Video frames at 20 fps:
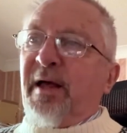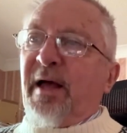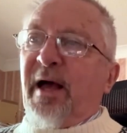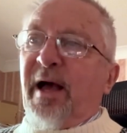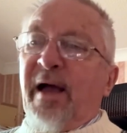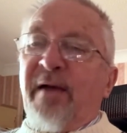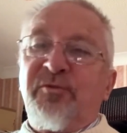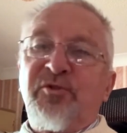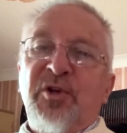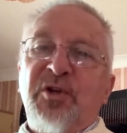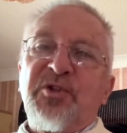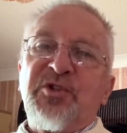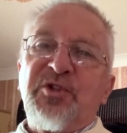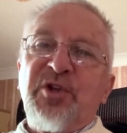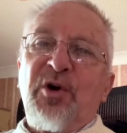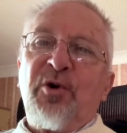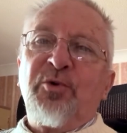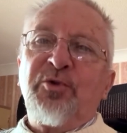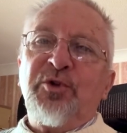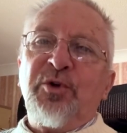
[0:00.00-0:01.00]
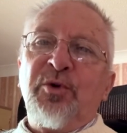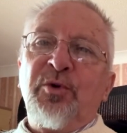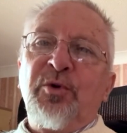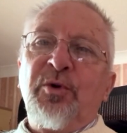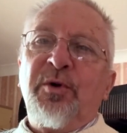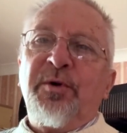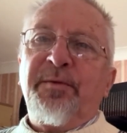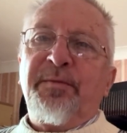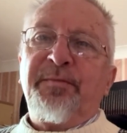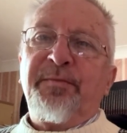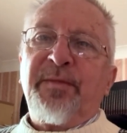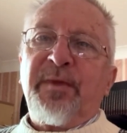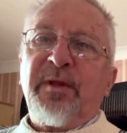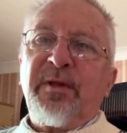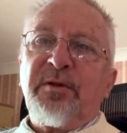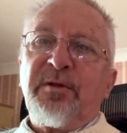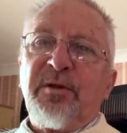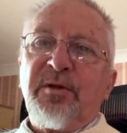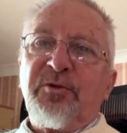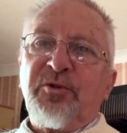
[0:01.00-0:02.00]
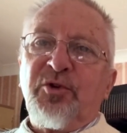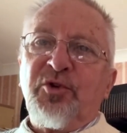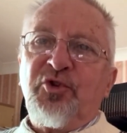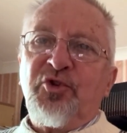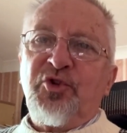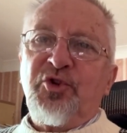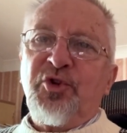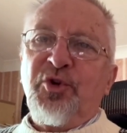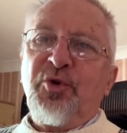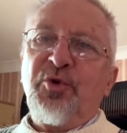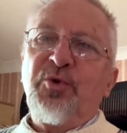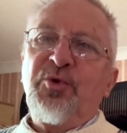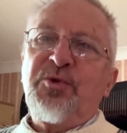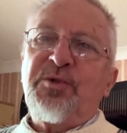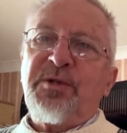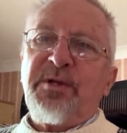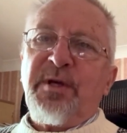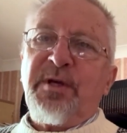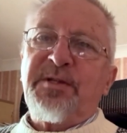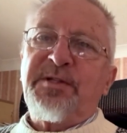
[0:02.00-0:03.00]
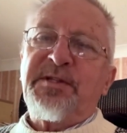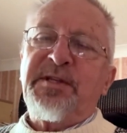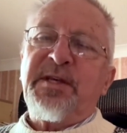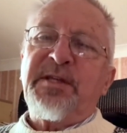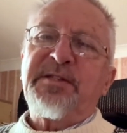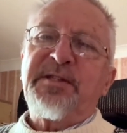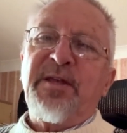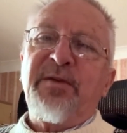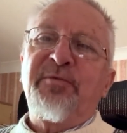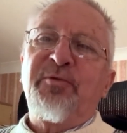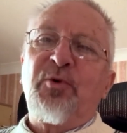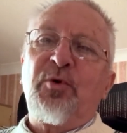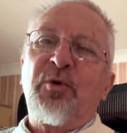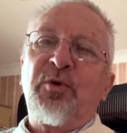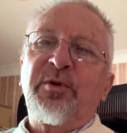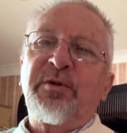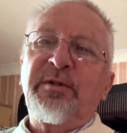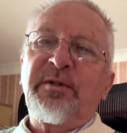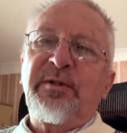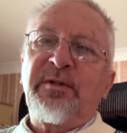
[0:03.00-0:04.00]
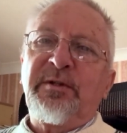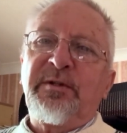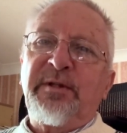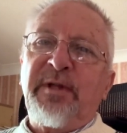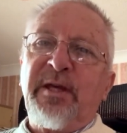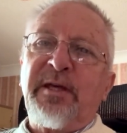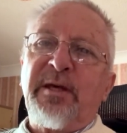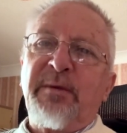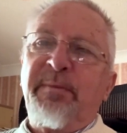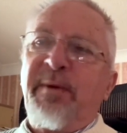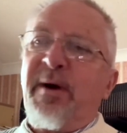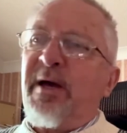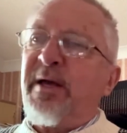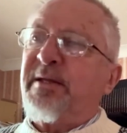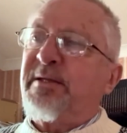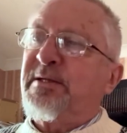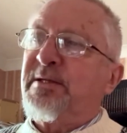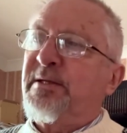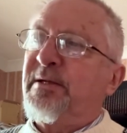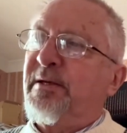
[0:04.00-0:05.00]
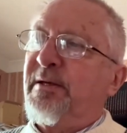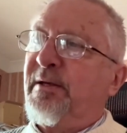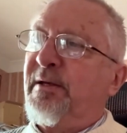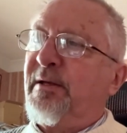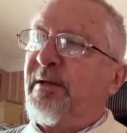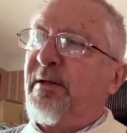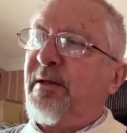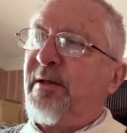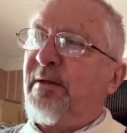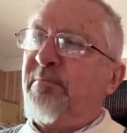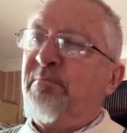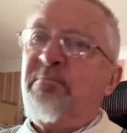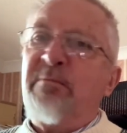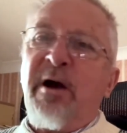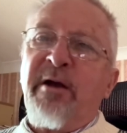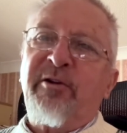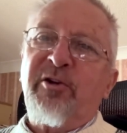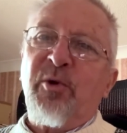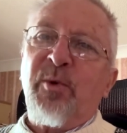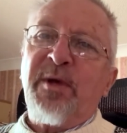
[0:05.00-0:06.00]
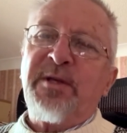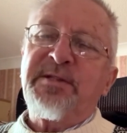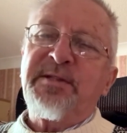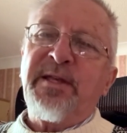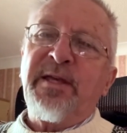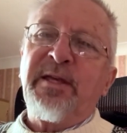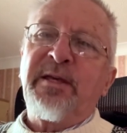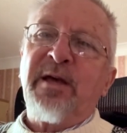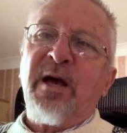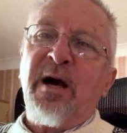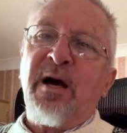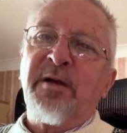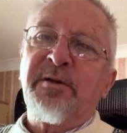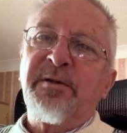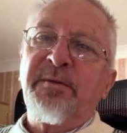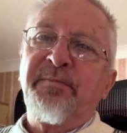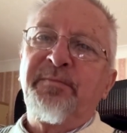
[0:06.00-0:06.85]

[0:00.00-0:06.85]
I've just told you to choose a 64 gigabyte micro SD card.